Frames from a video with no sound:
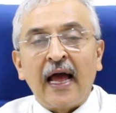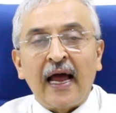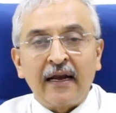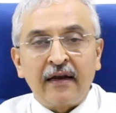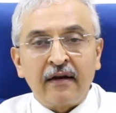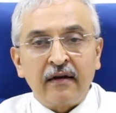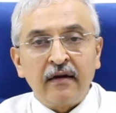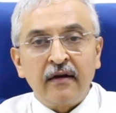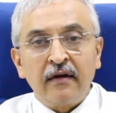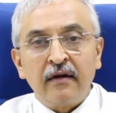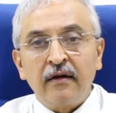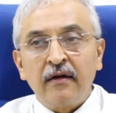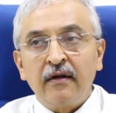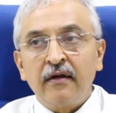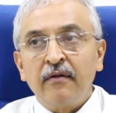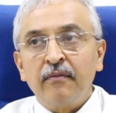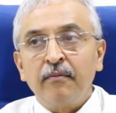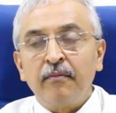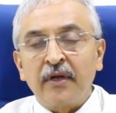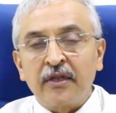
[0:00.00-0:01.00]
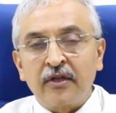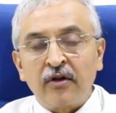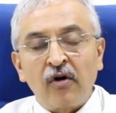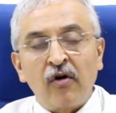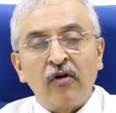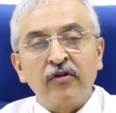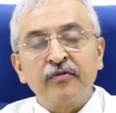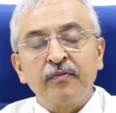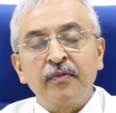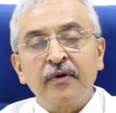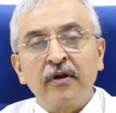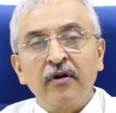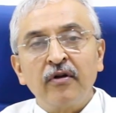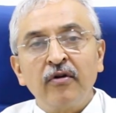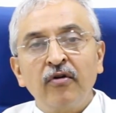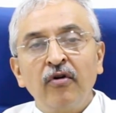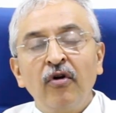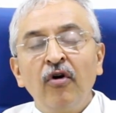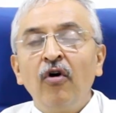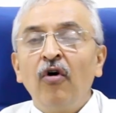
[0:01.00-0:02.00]
at Batra
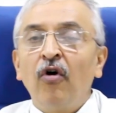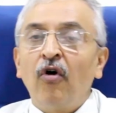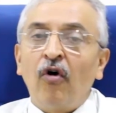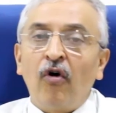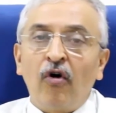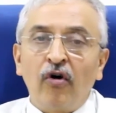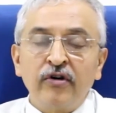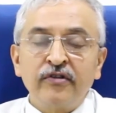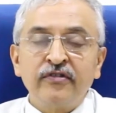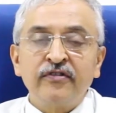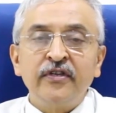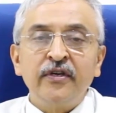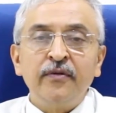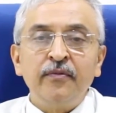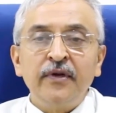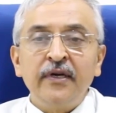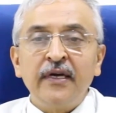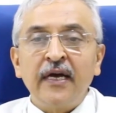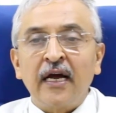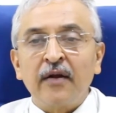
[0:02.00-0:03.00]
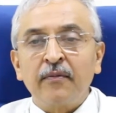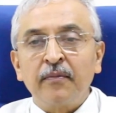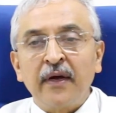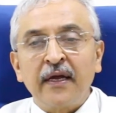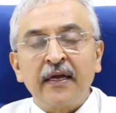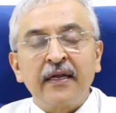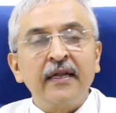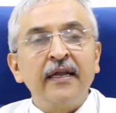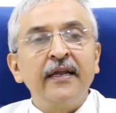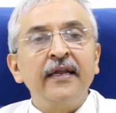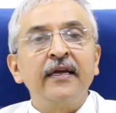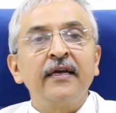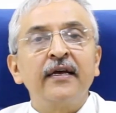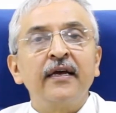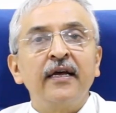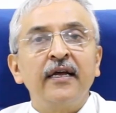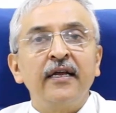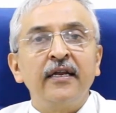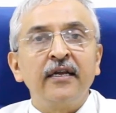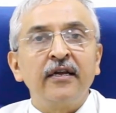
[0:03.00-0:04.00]
Hospital, or see me at my clinic
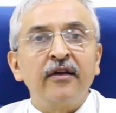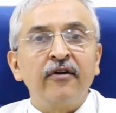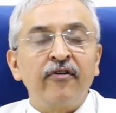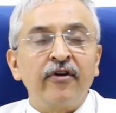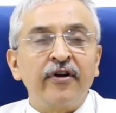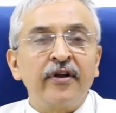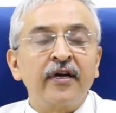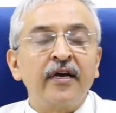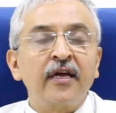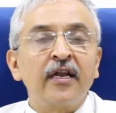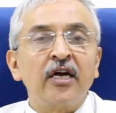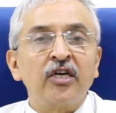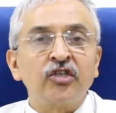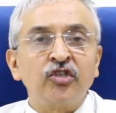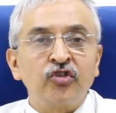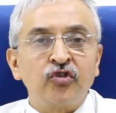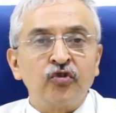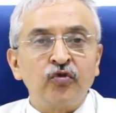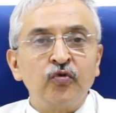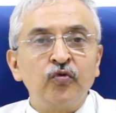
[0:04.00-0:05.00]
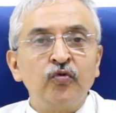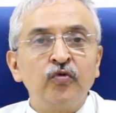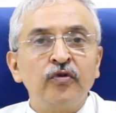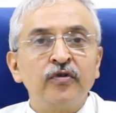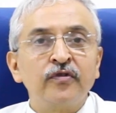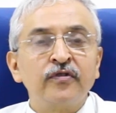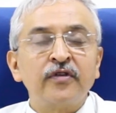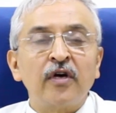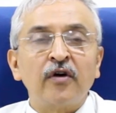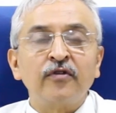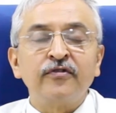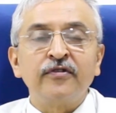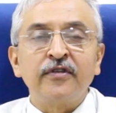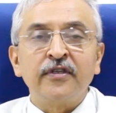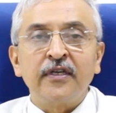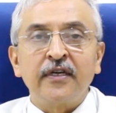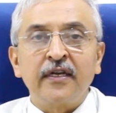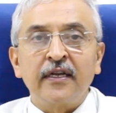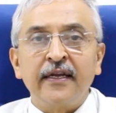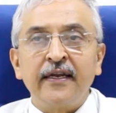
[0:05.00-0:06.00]
in Greater Kailash 2, South
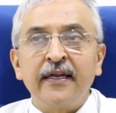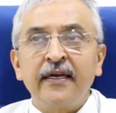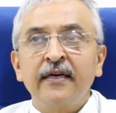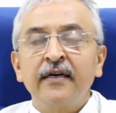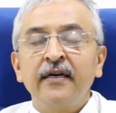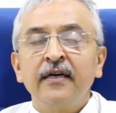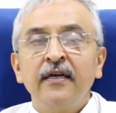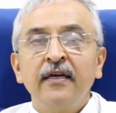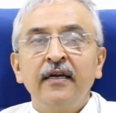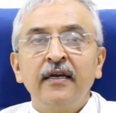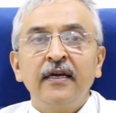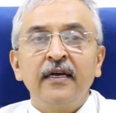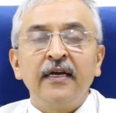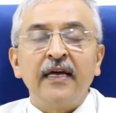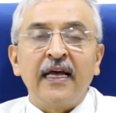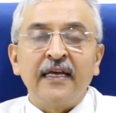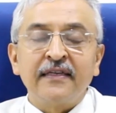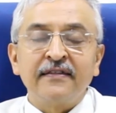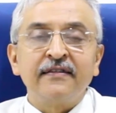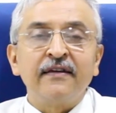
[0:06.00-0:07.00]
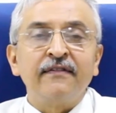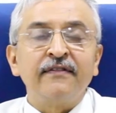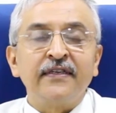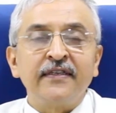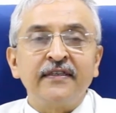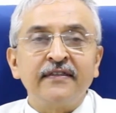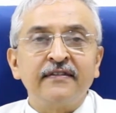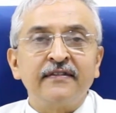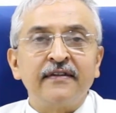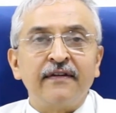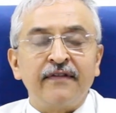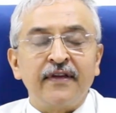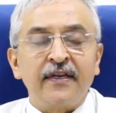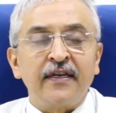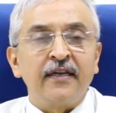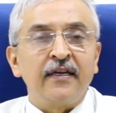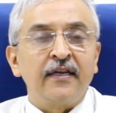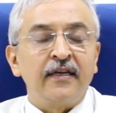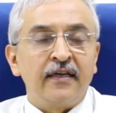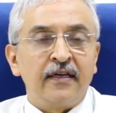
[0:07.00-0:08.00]
City Clinic, S77.
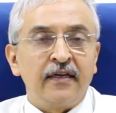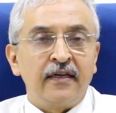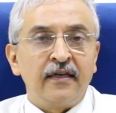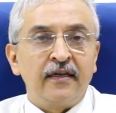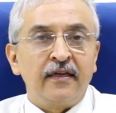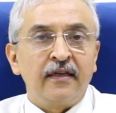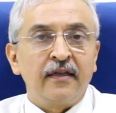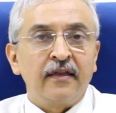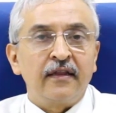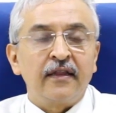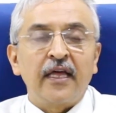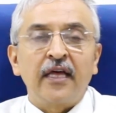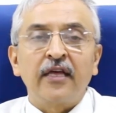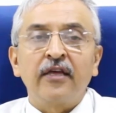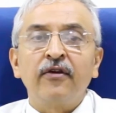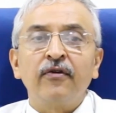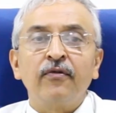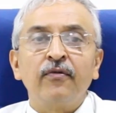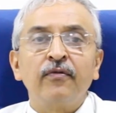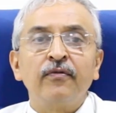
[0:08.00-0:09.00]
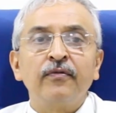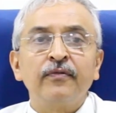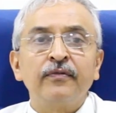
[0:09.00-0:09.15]
Thank you.